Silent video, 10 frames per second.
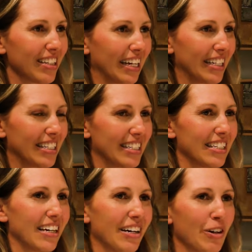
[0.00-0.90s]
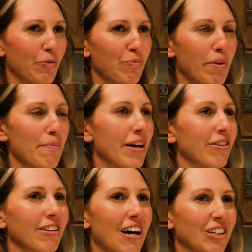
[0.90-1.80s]
Like it's, mm-hmm. um, my
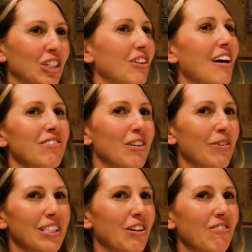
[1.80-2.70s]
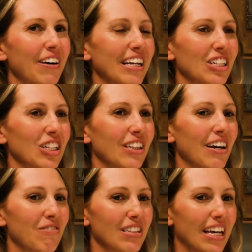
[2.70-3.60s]
mother-in-law, she loves them. It's so funny. She
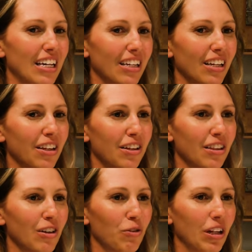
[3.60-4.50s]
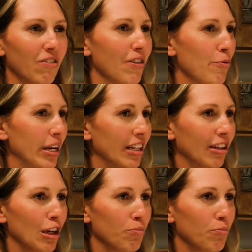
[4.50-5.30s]
loves like the really feminine looking